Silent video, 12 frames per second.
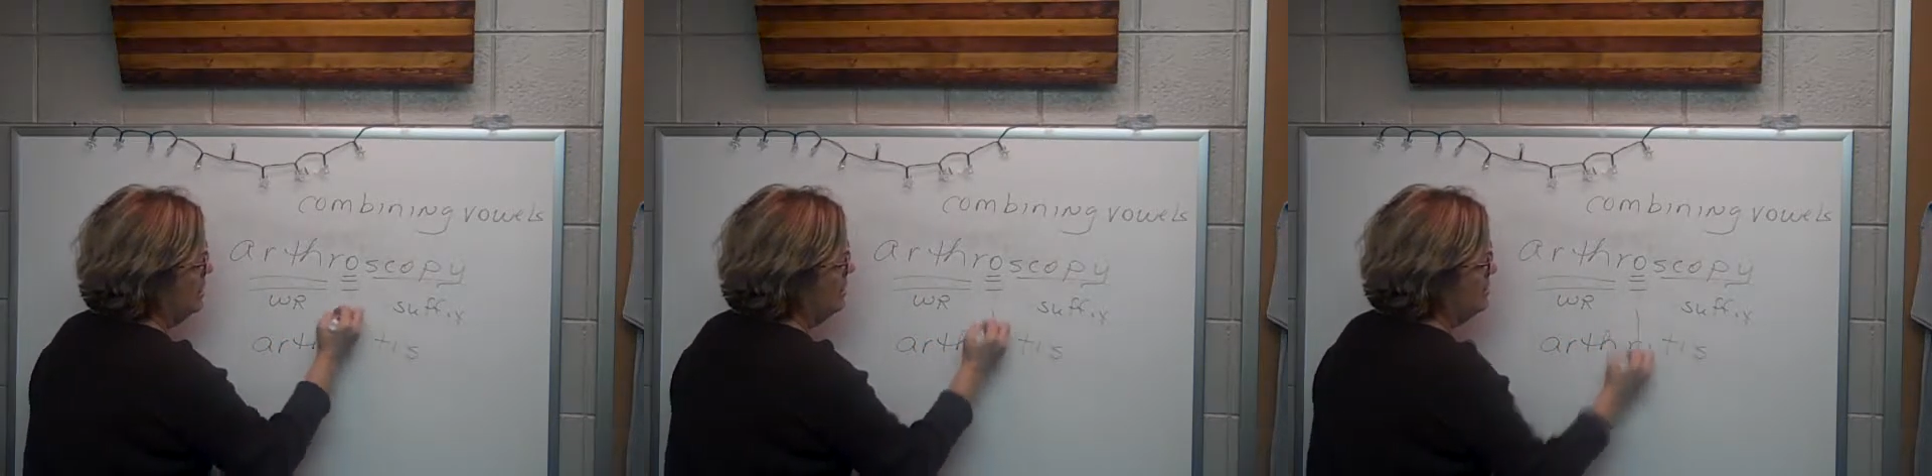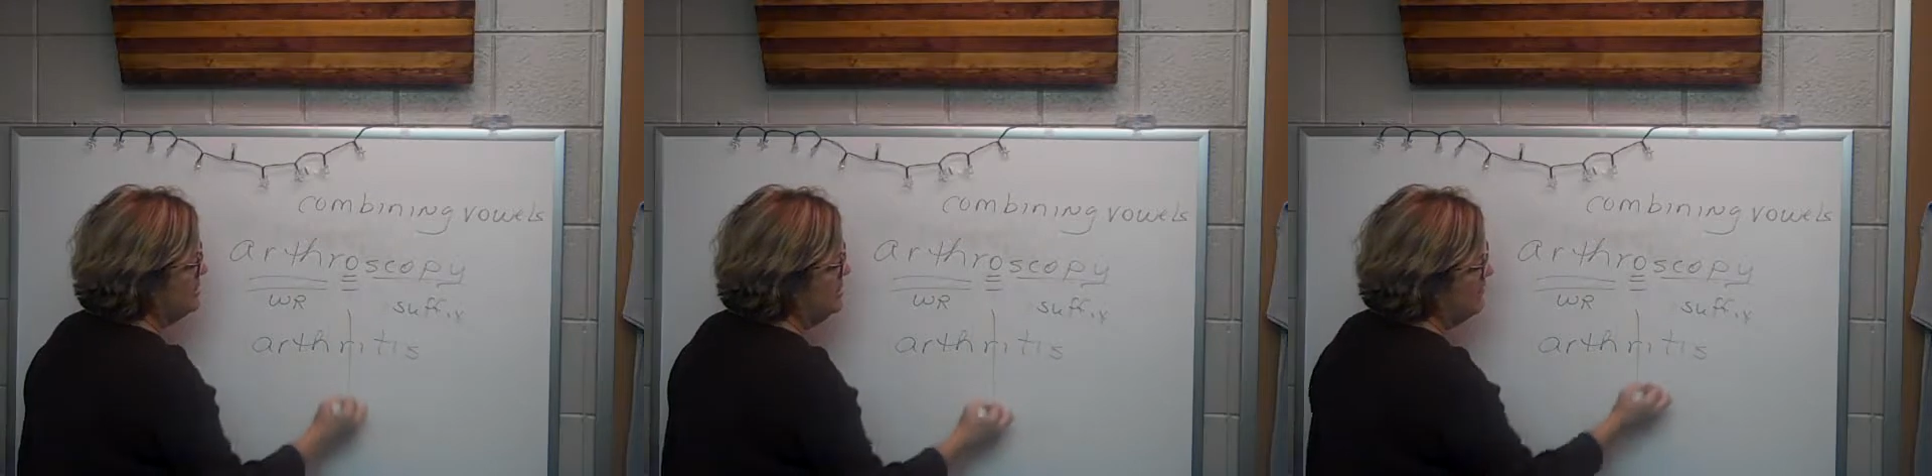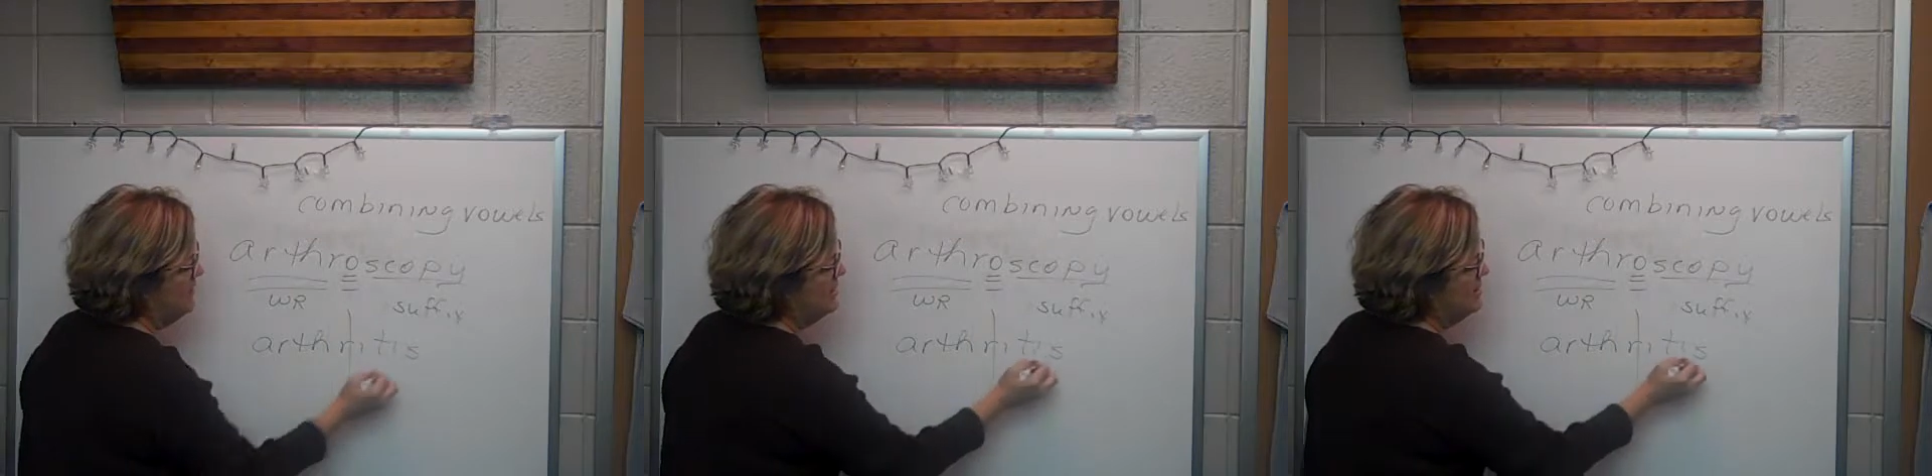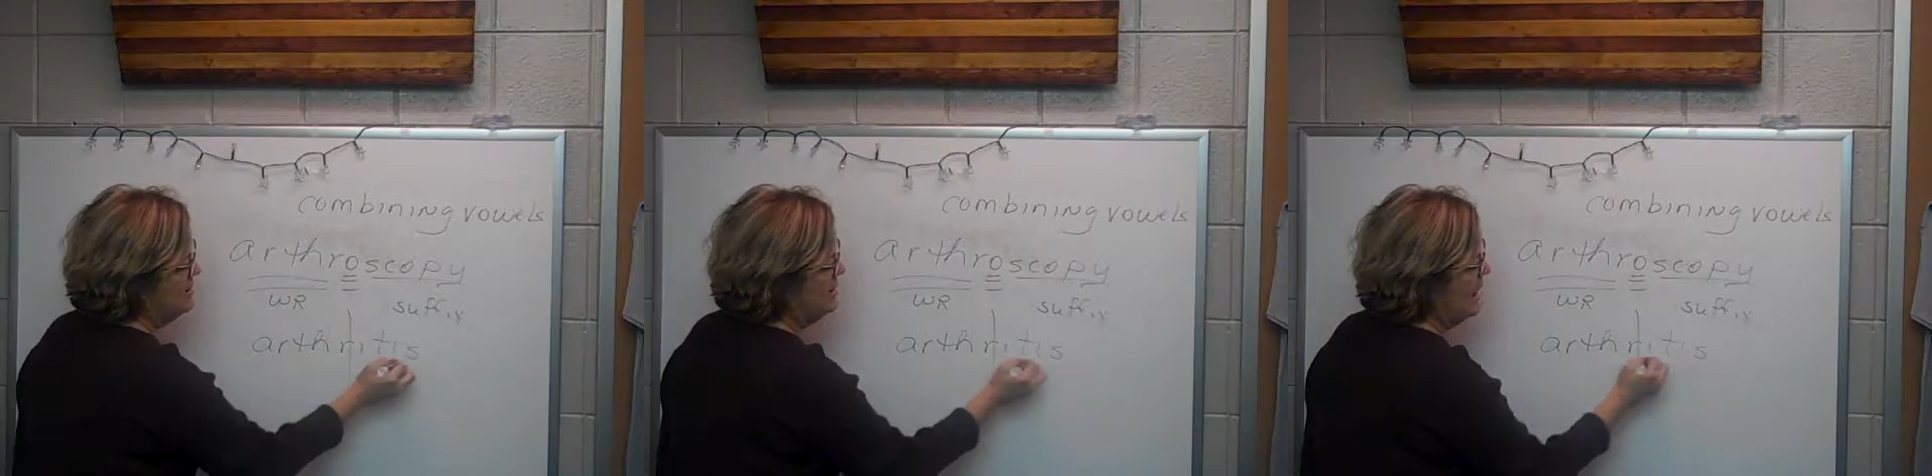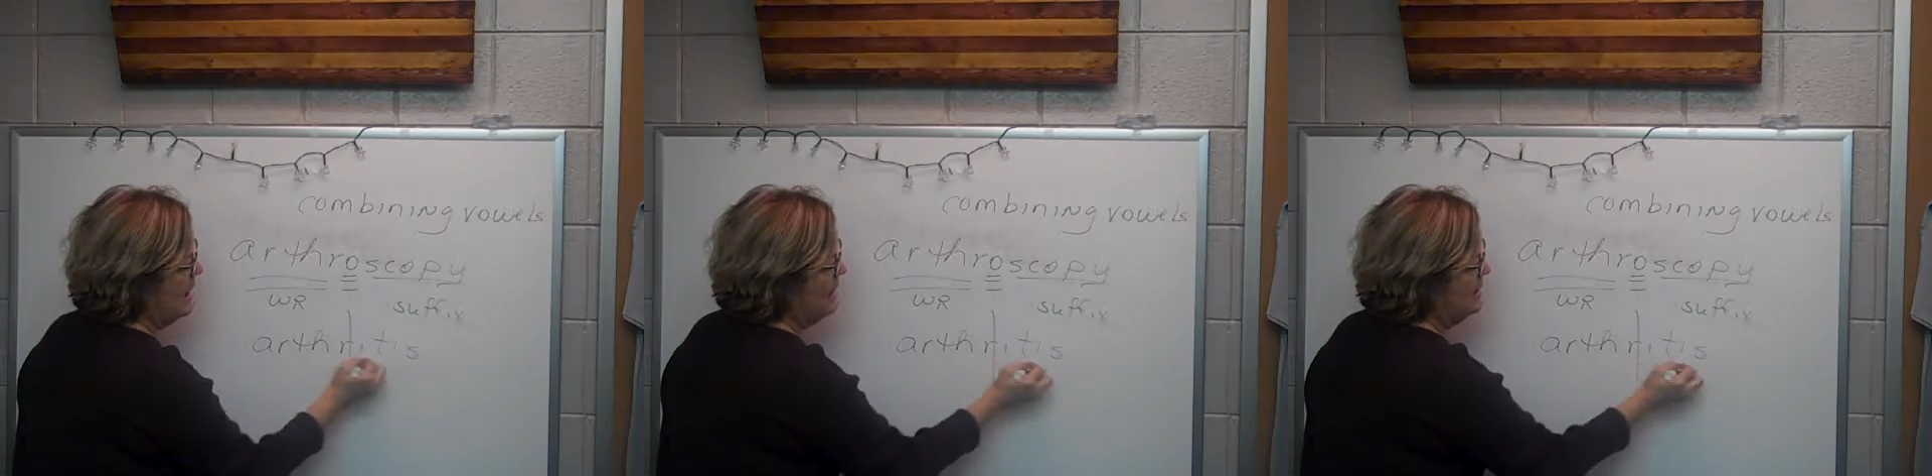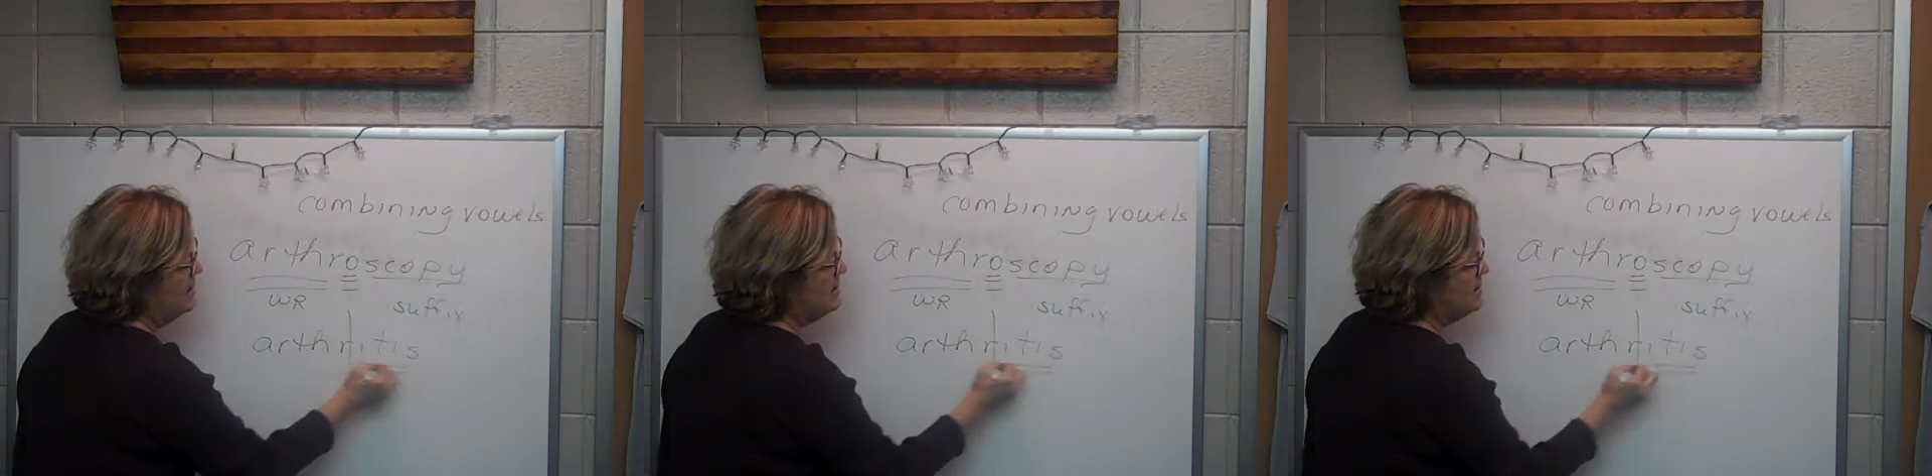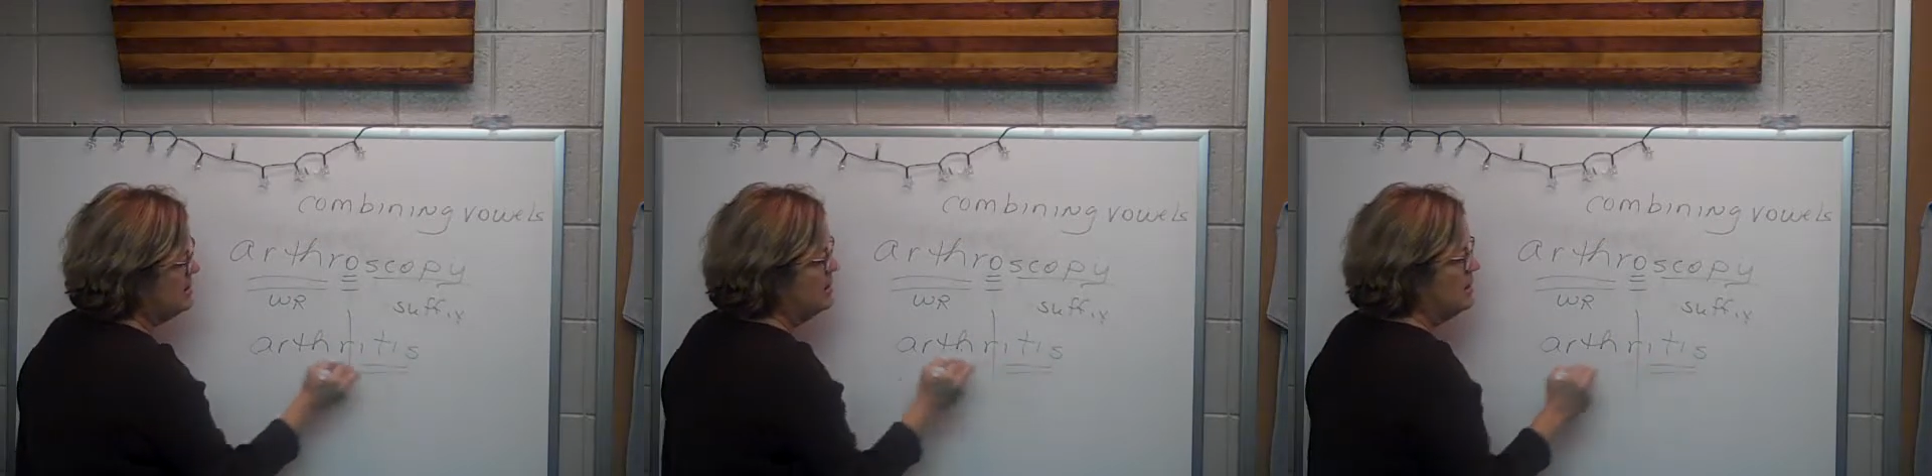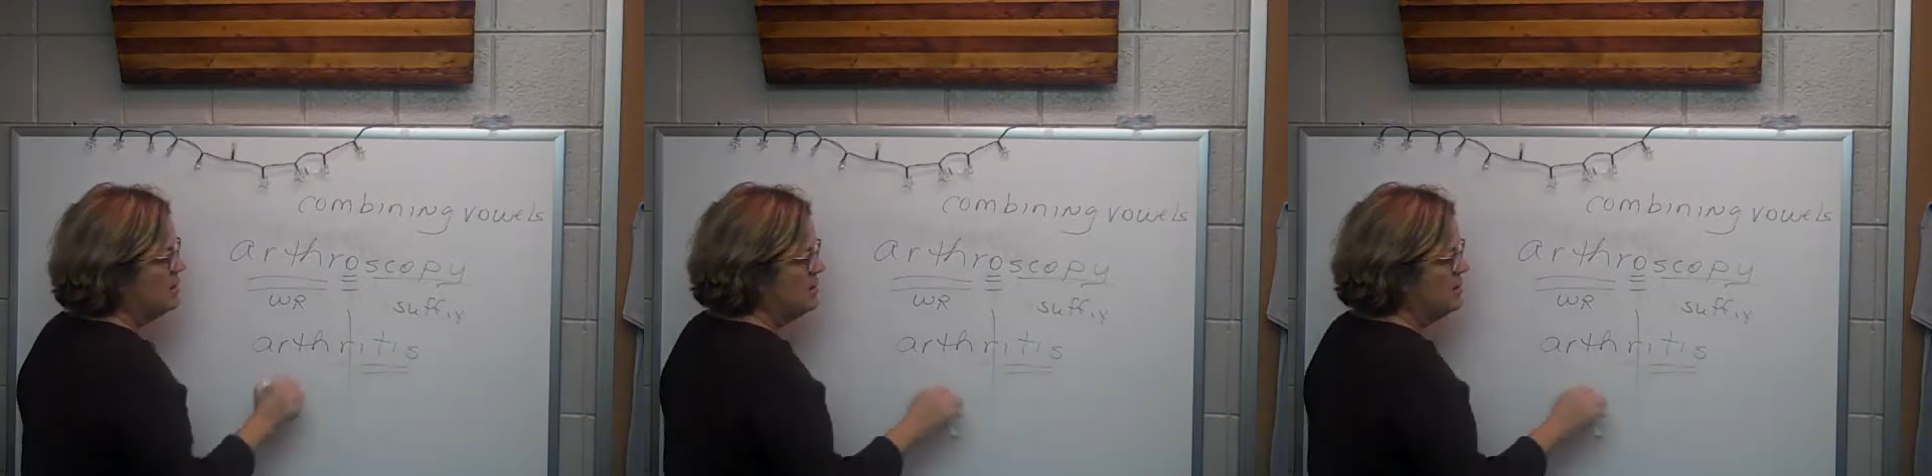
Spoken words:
our suffix is itis,